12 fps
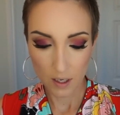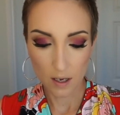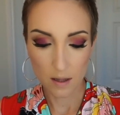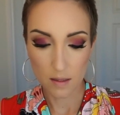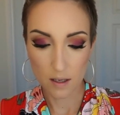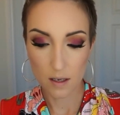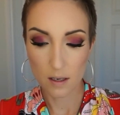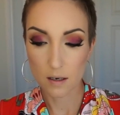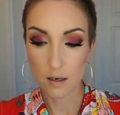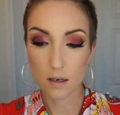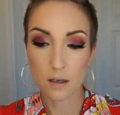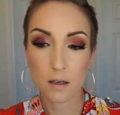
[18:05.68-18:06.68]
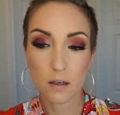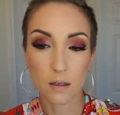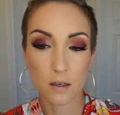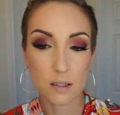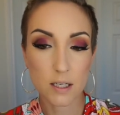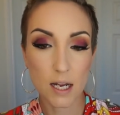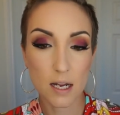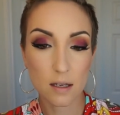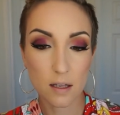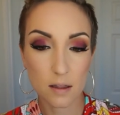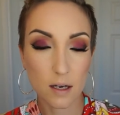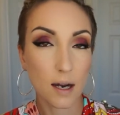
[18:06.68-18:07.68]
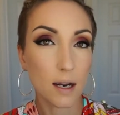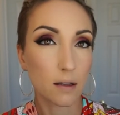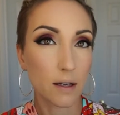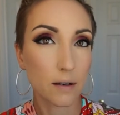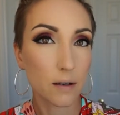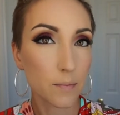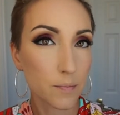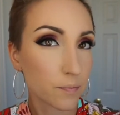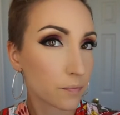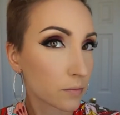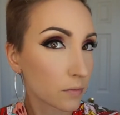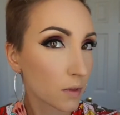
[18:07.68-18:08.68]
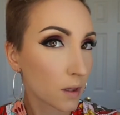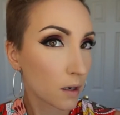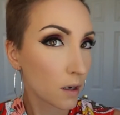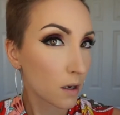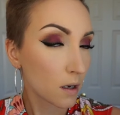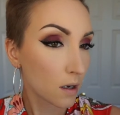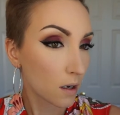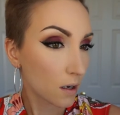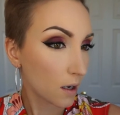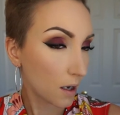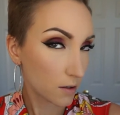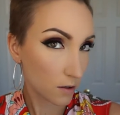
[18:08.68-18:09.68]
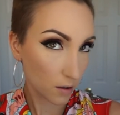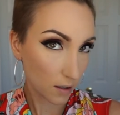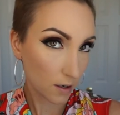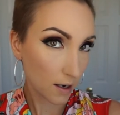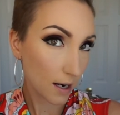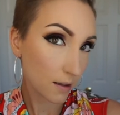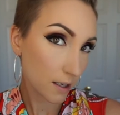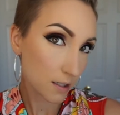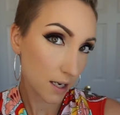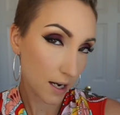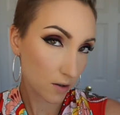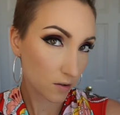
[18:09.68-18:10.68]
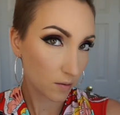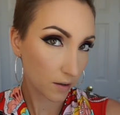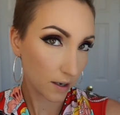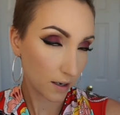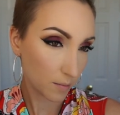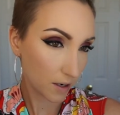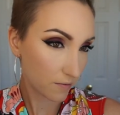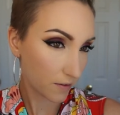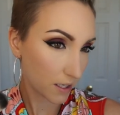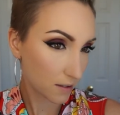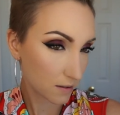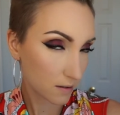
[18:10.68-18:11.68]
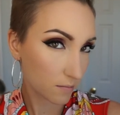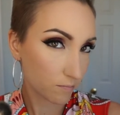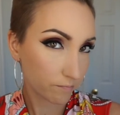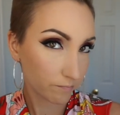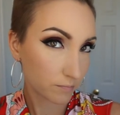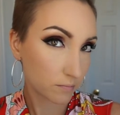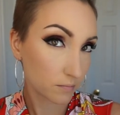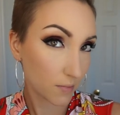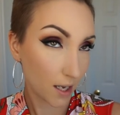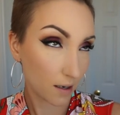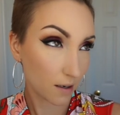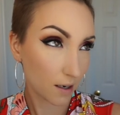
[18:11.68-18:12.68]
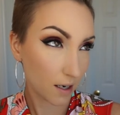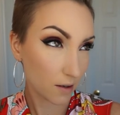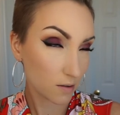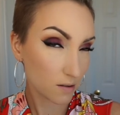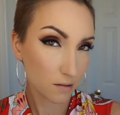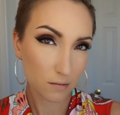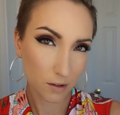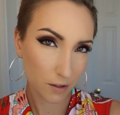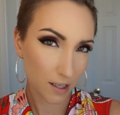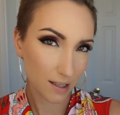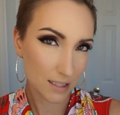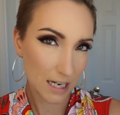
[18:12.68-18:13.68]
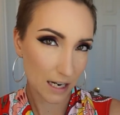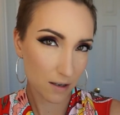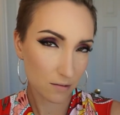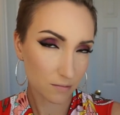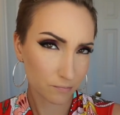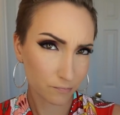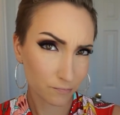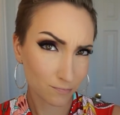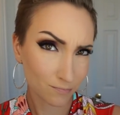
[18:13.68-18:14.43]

and then you're gonna take the highlighter and you're gonna, I like to angle kind of my face at an angle, looking down.